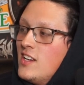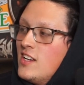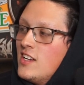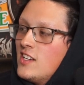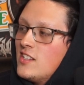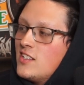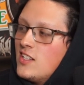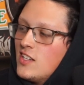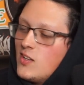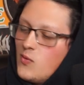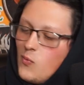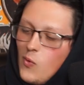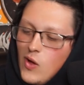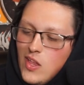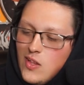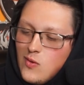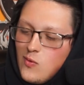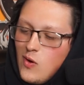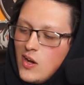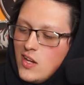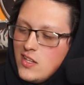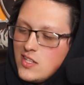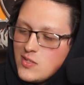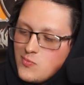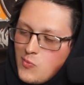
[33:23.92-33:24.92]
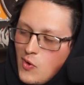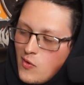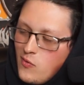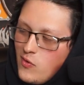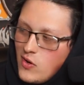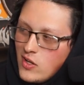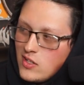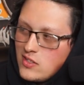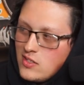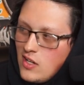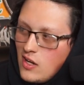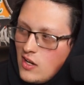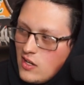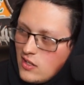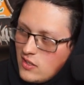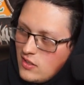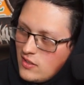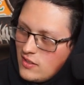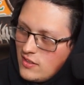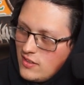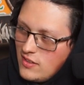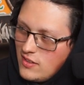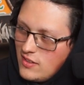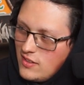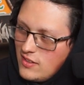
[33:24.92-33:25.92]
It's like, why did motherfucker
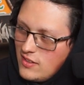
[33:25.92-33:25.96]
talking?